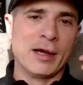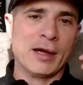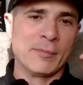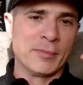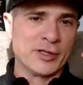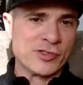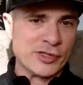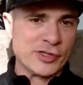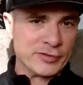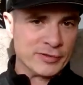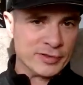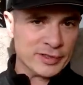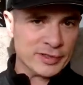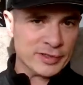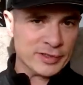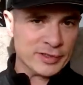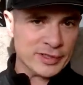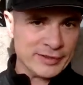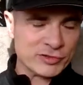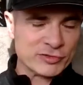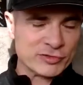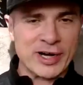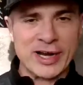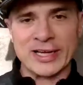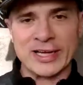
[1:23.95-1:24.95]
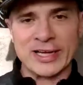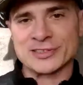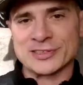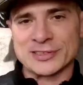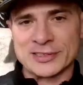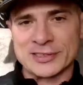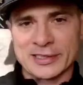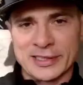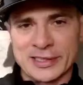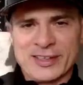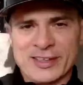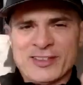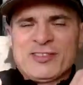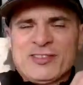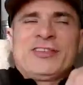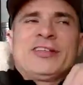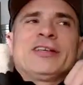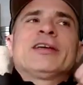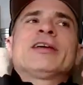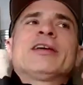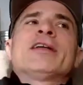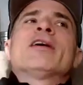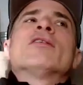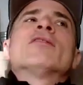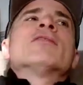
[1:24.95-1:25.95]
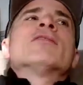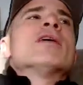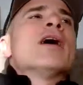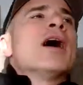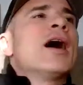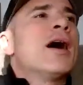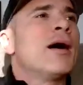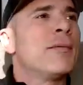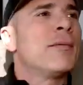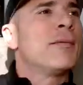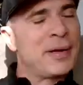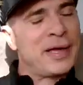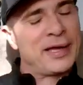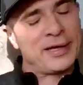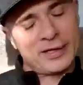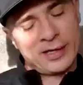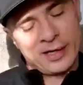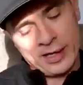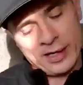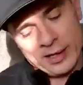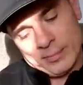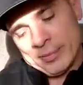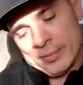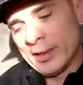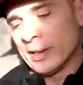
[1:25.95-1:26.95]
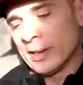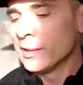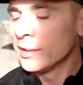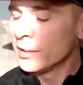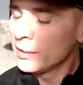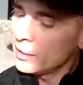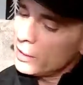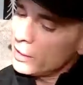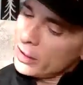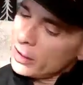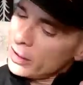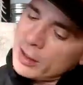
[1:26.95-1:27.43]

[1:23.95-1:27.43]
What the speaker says: and how much it relieves stress and gets, pent up